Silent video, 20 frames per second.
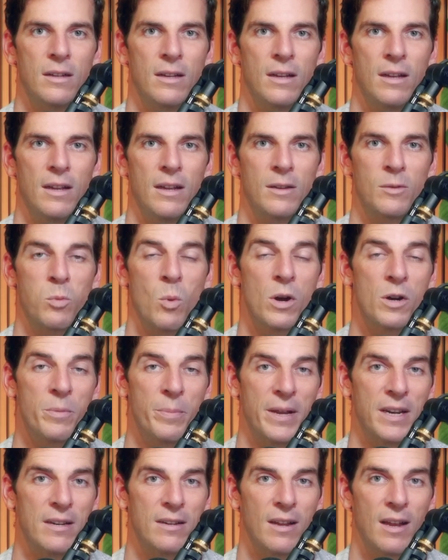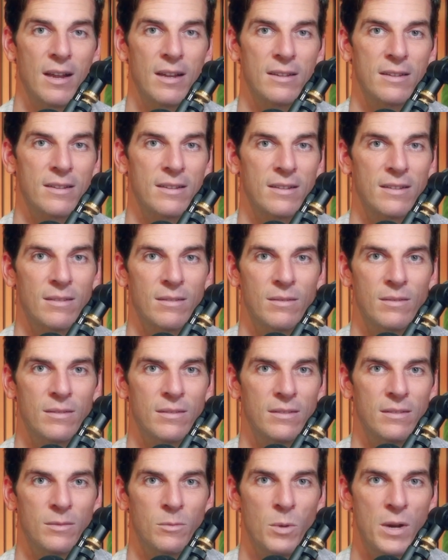is wonderment, as
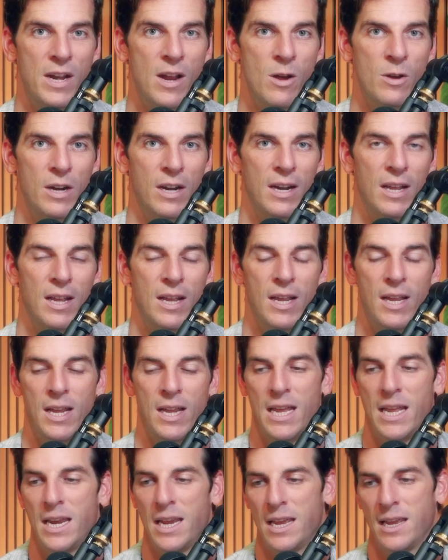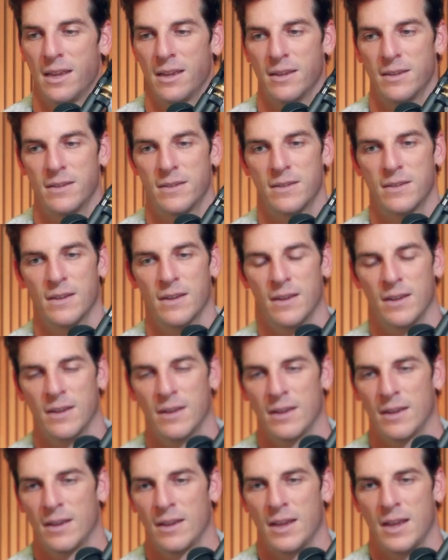we noted. It is
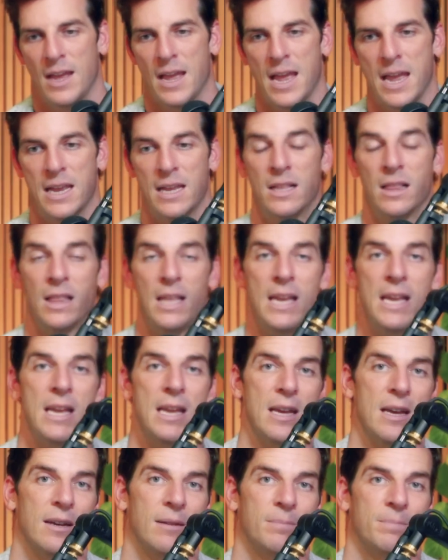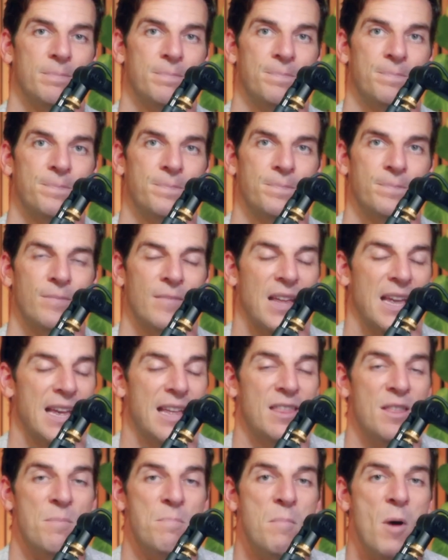a glee
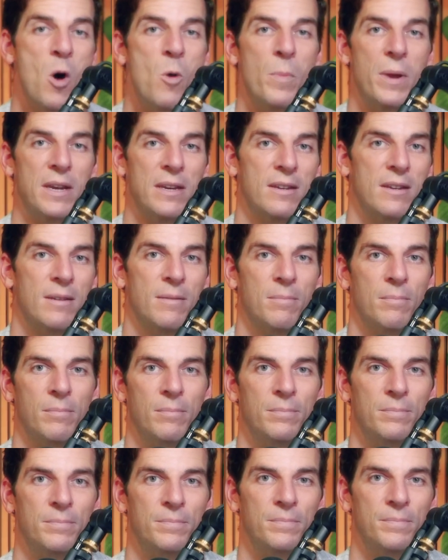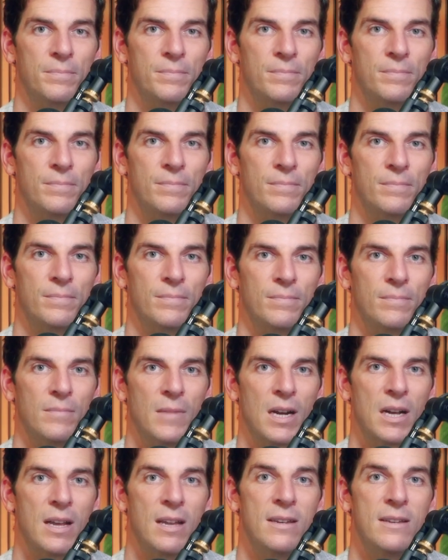in the moment,
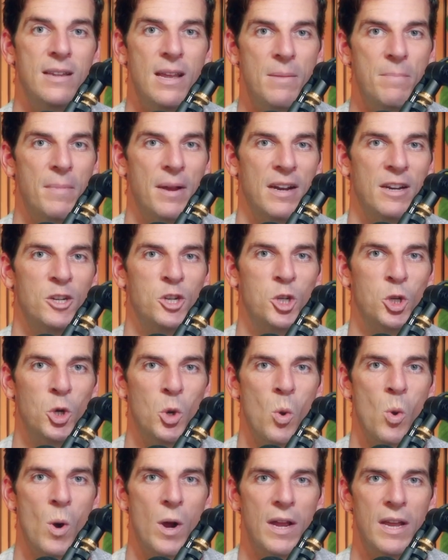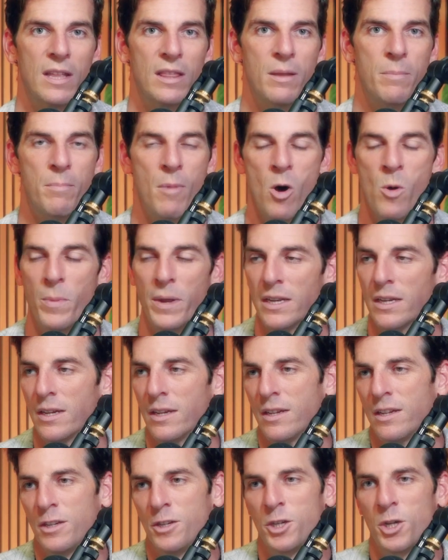a contentment, joy in the moment.
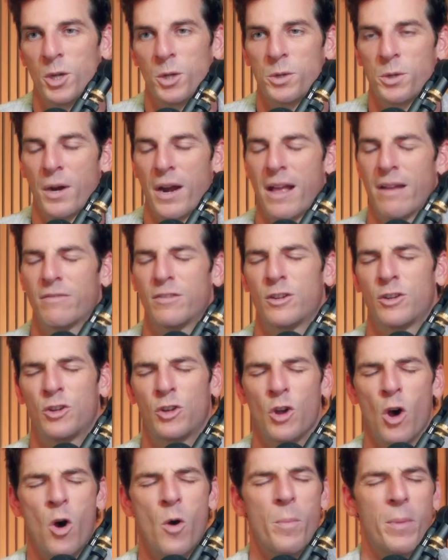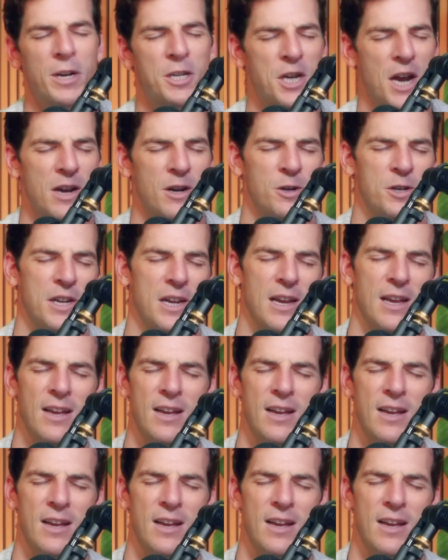Children have so much energy